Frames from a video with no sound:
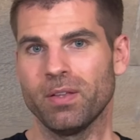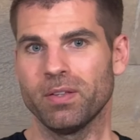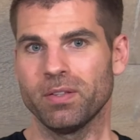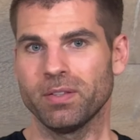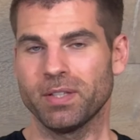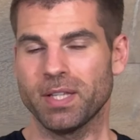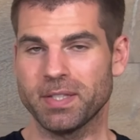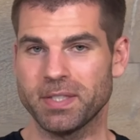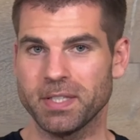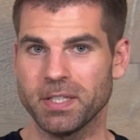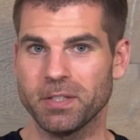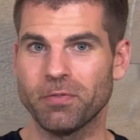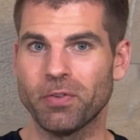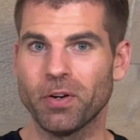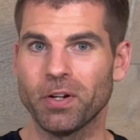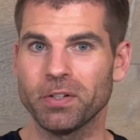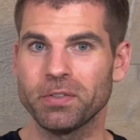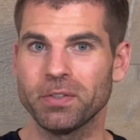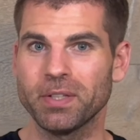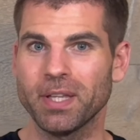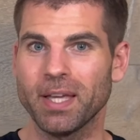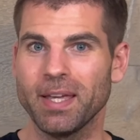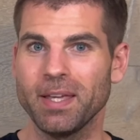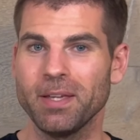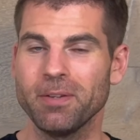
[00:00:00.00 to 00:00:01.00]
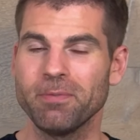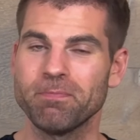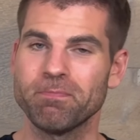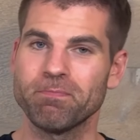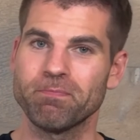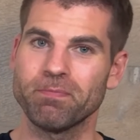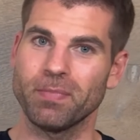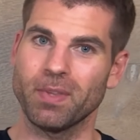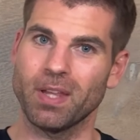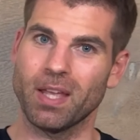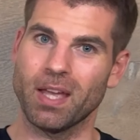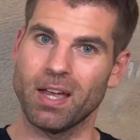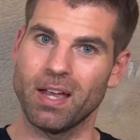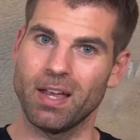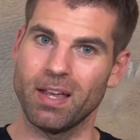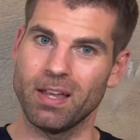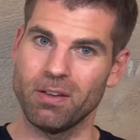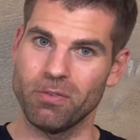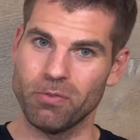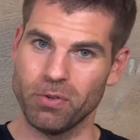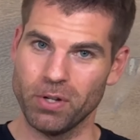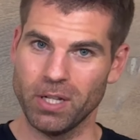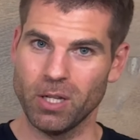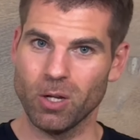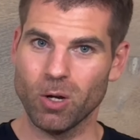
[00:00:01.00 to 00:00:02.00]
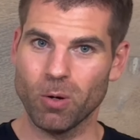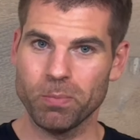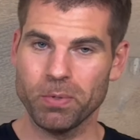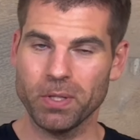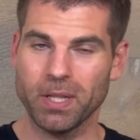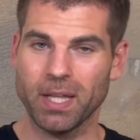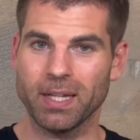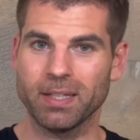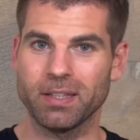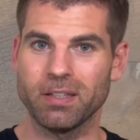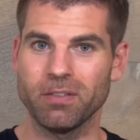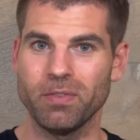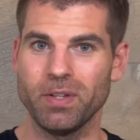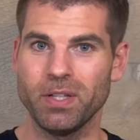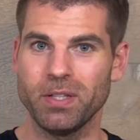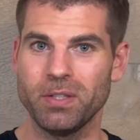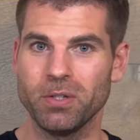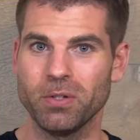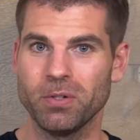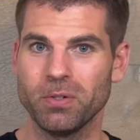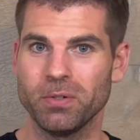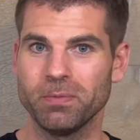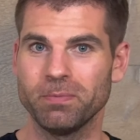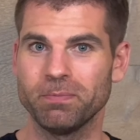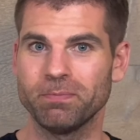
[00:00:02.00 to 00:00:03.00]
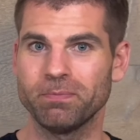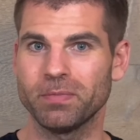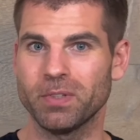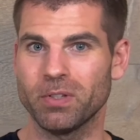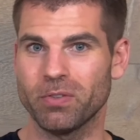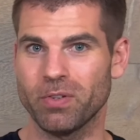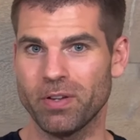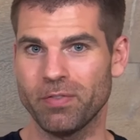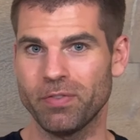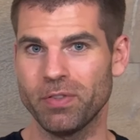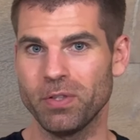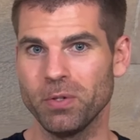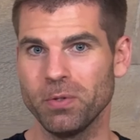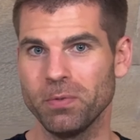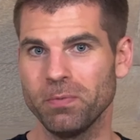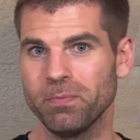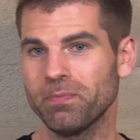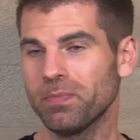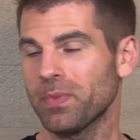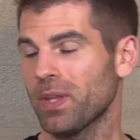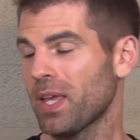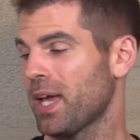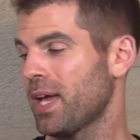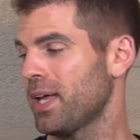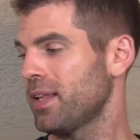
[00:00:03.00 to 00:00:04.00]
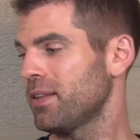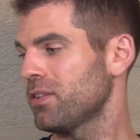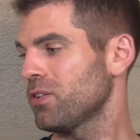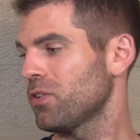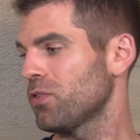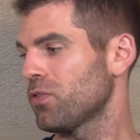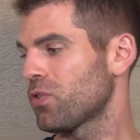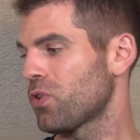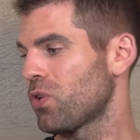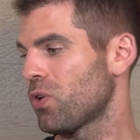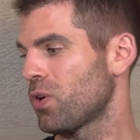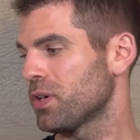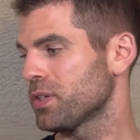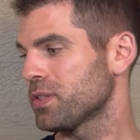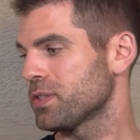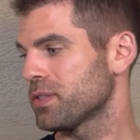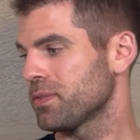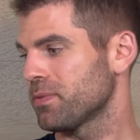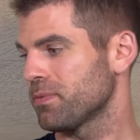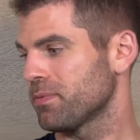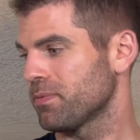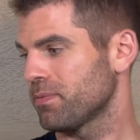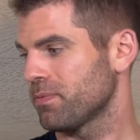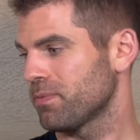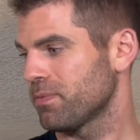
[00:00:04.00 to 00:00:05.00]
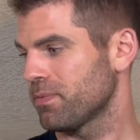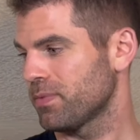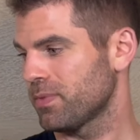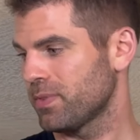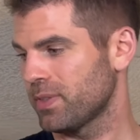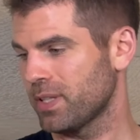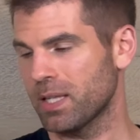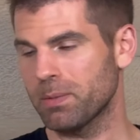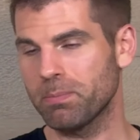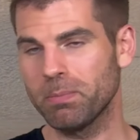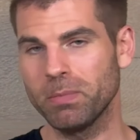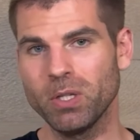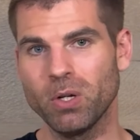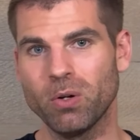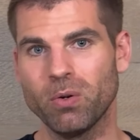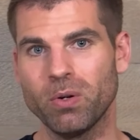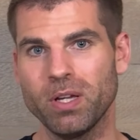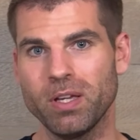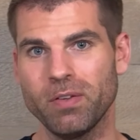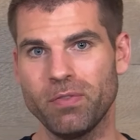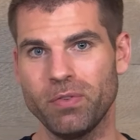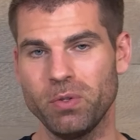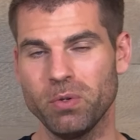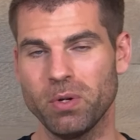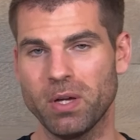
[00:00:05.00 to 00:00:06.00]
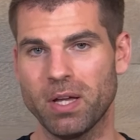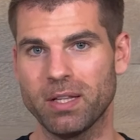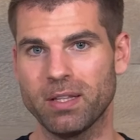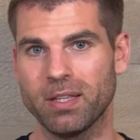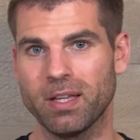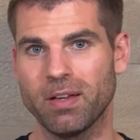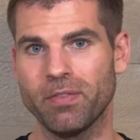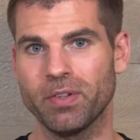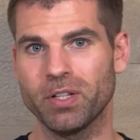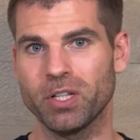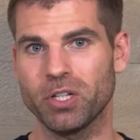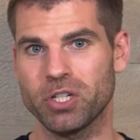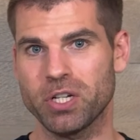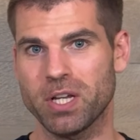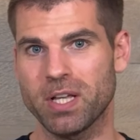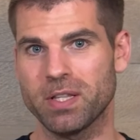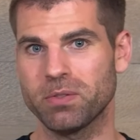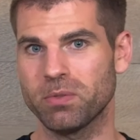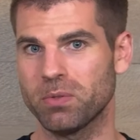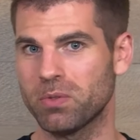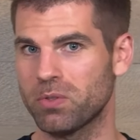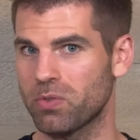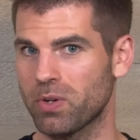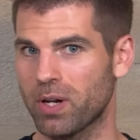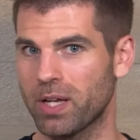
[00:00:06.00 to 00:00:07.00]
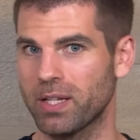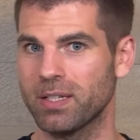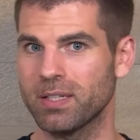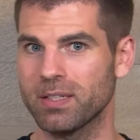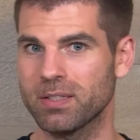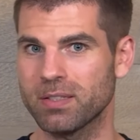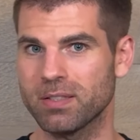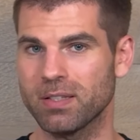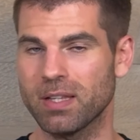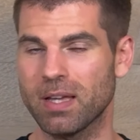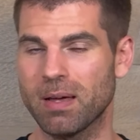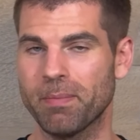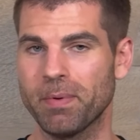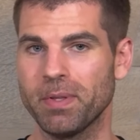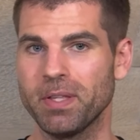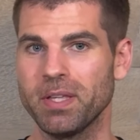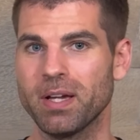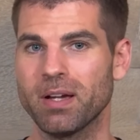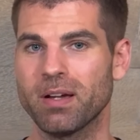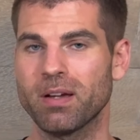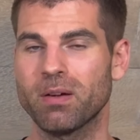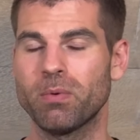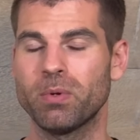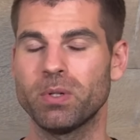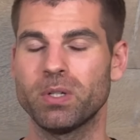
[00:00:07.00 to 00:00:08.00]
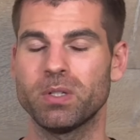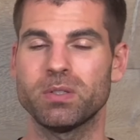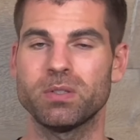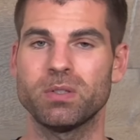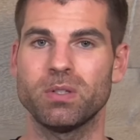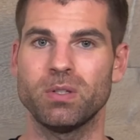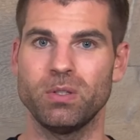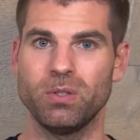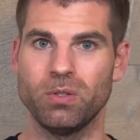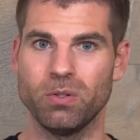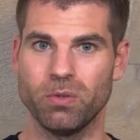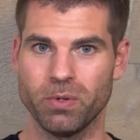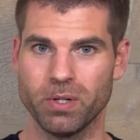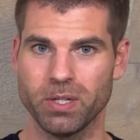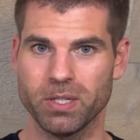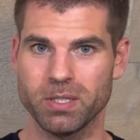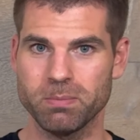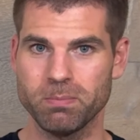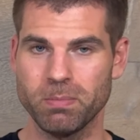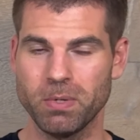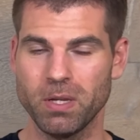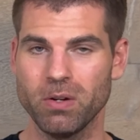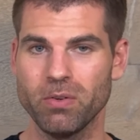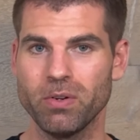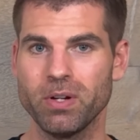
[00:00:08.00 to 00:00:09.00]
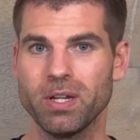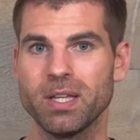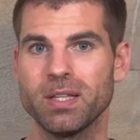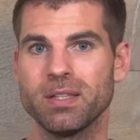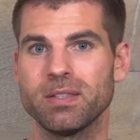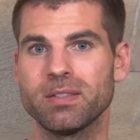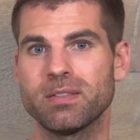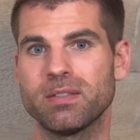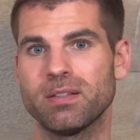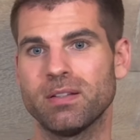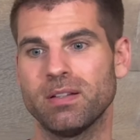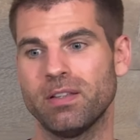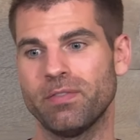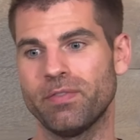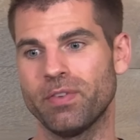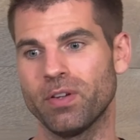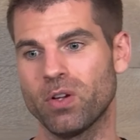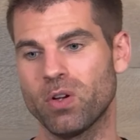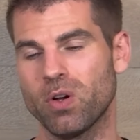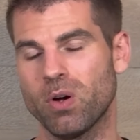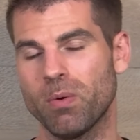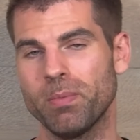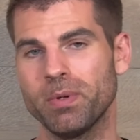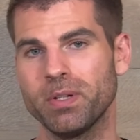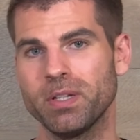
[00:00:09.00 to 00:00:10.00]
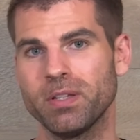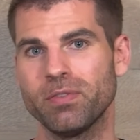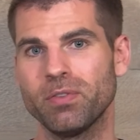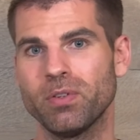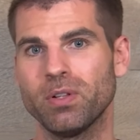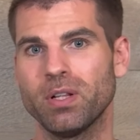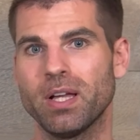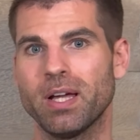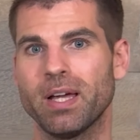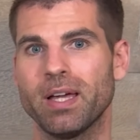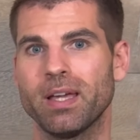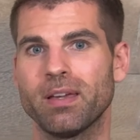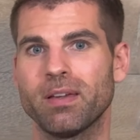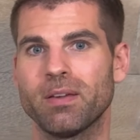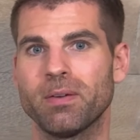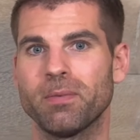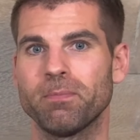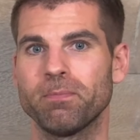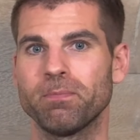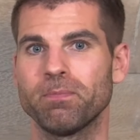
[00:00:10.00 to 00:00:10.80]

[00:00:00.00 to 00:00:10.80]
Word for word: that's it for today. I really hope you liked the video, the review, and of course, let me know if you had ever the chance to try this Armagnac, what is your experience, leave a comment if you like,